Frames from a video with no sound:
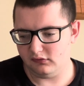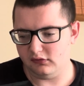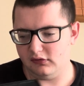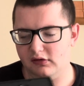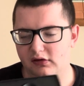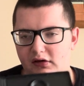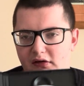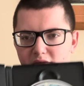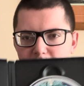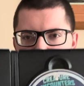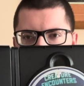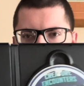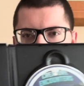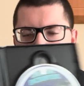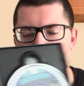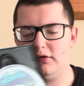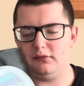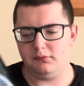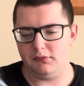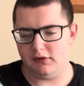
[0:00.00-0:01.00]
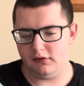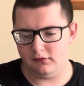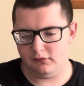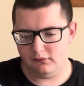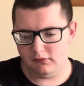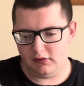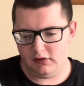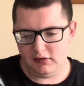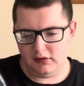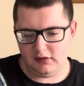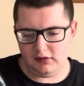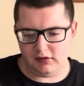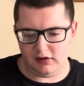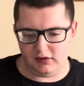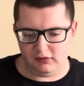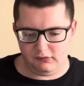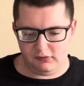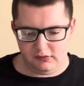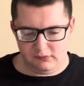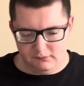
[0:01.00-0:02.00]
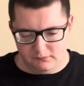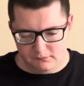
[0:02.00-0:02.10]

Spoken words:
at the bottom there. Anyway.